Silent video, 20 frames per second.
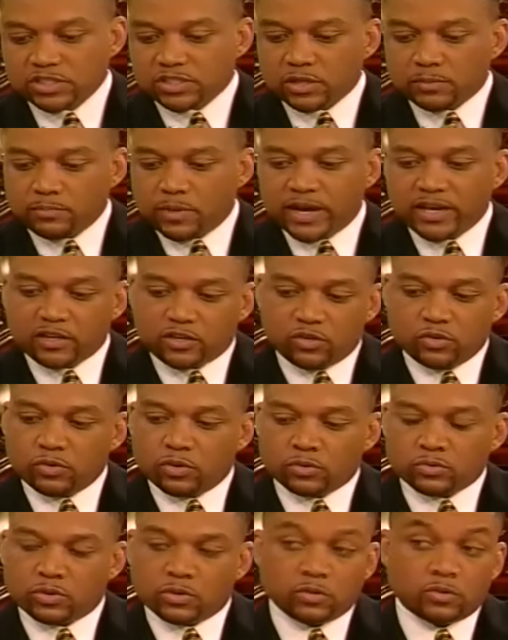Mike, you
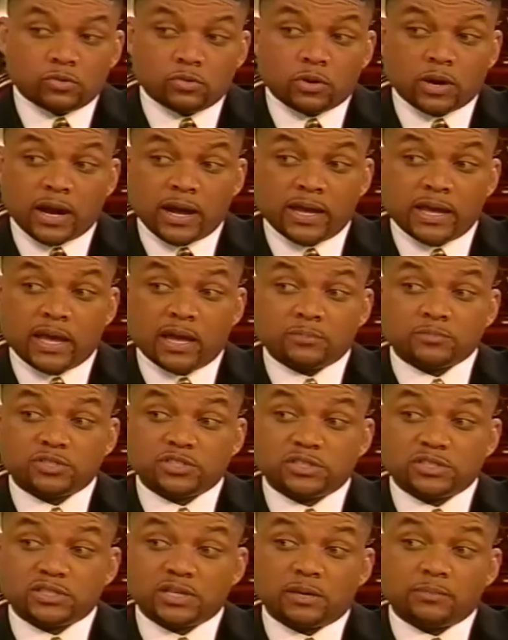don't know who I am.
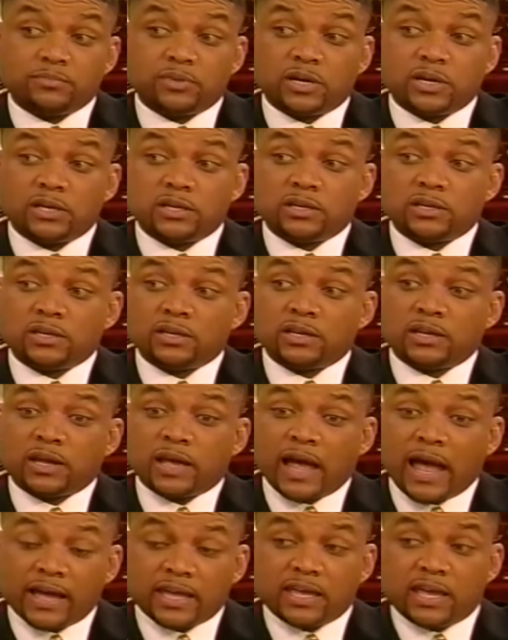She said, but
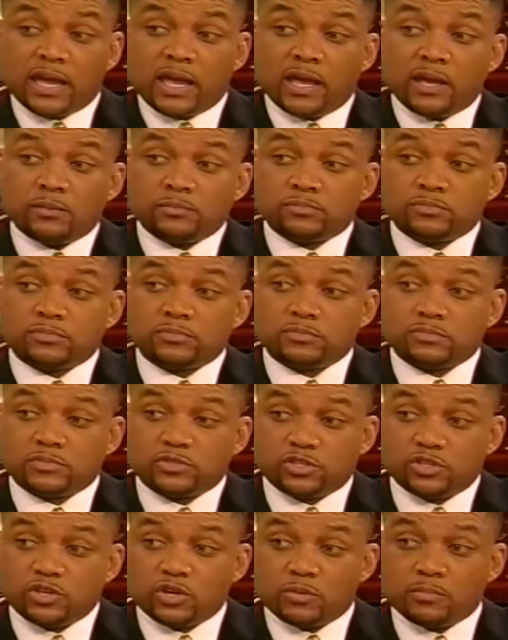I came
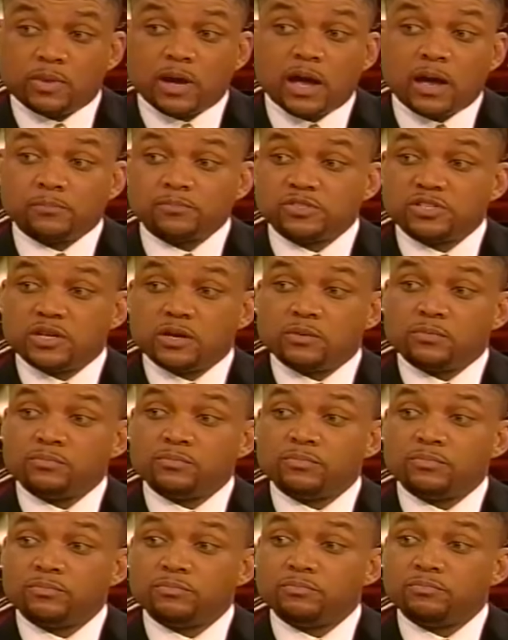to your mom's
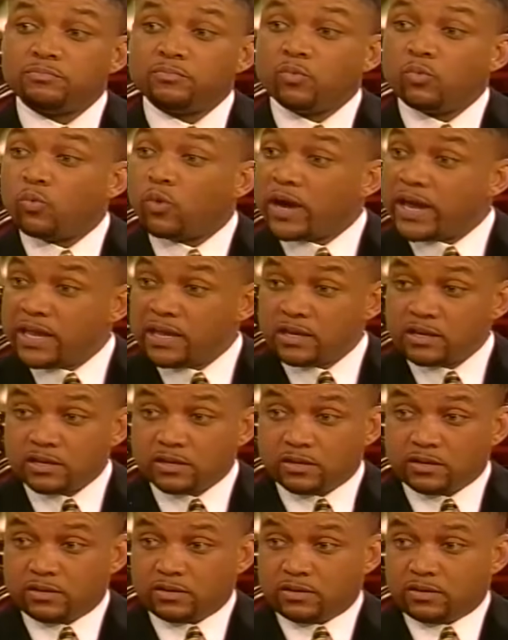wake
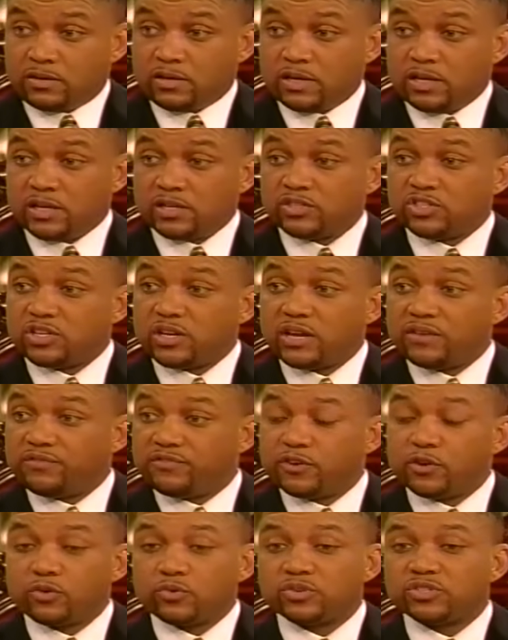and to their
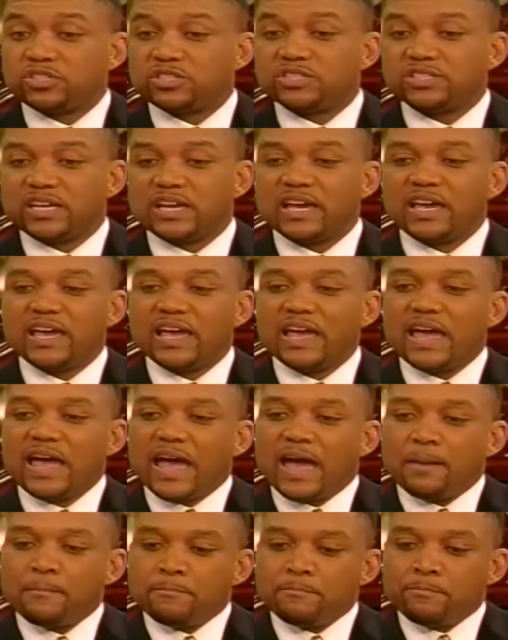funeral. She said,
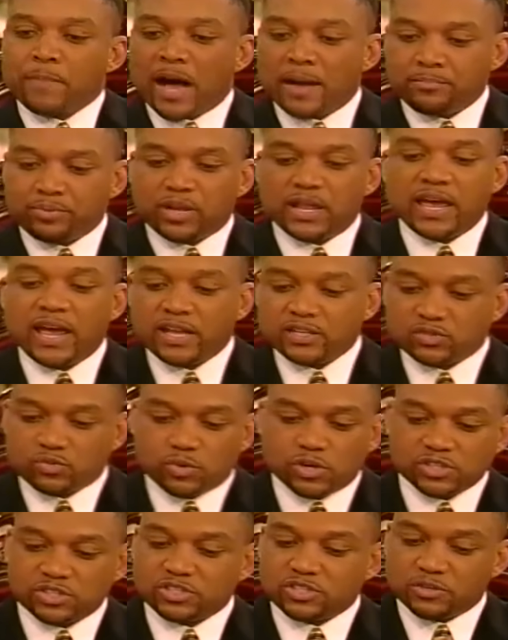my plans
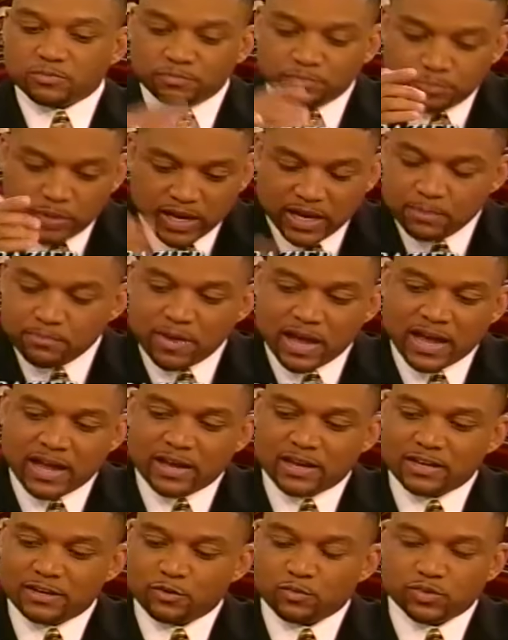was to pay
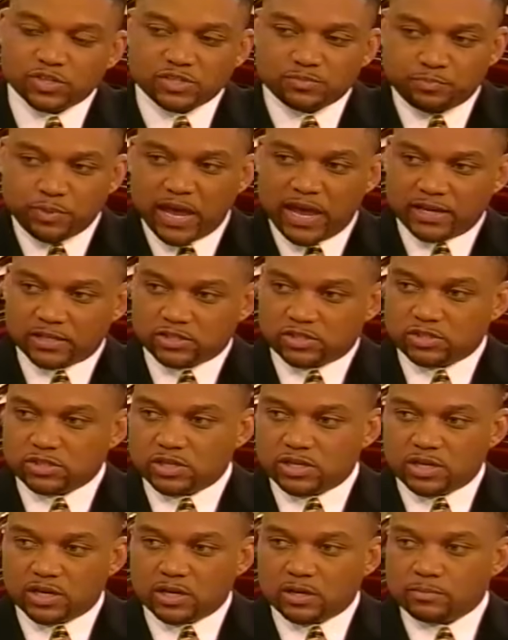my respects to
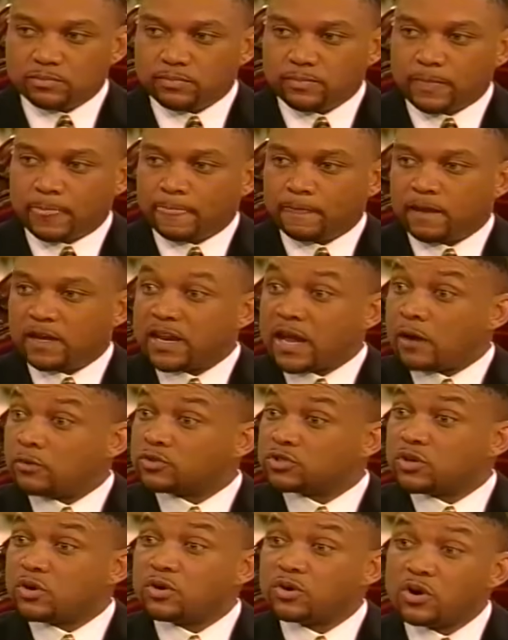them, and I
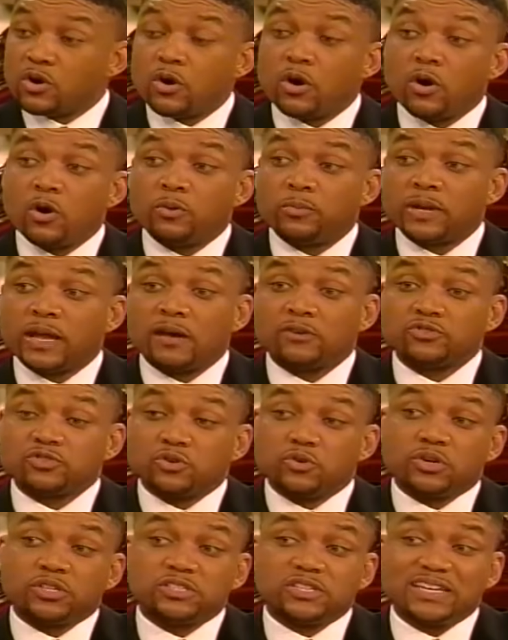was going to go home and I was
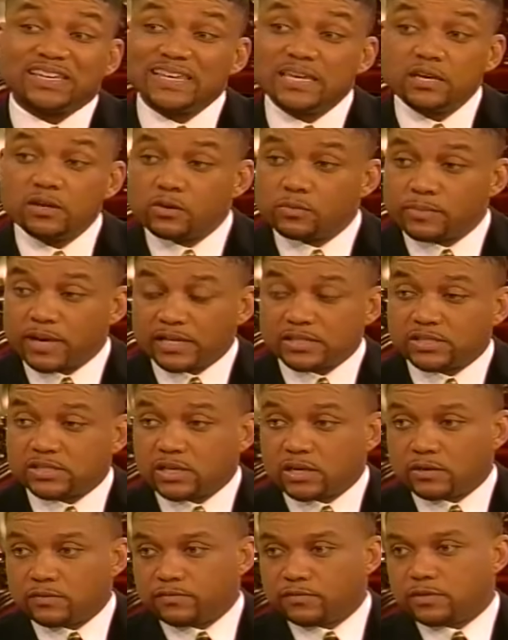going to kill
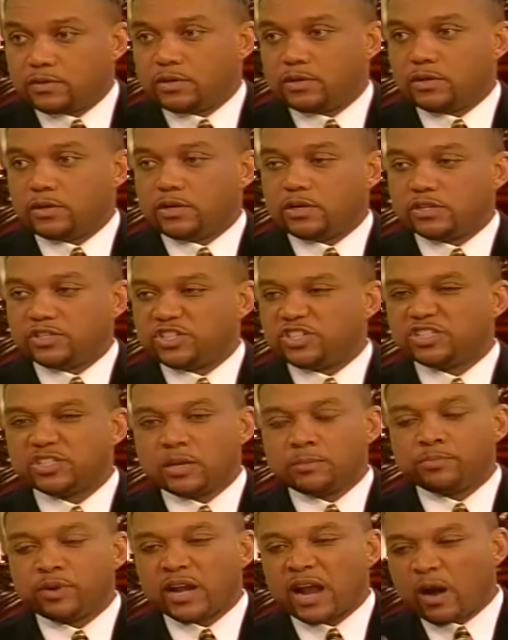myself. She
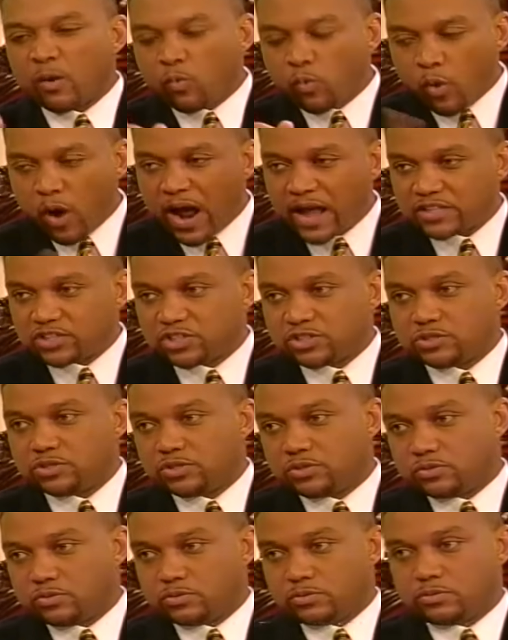said, but I watched you.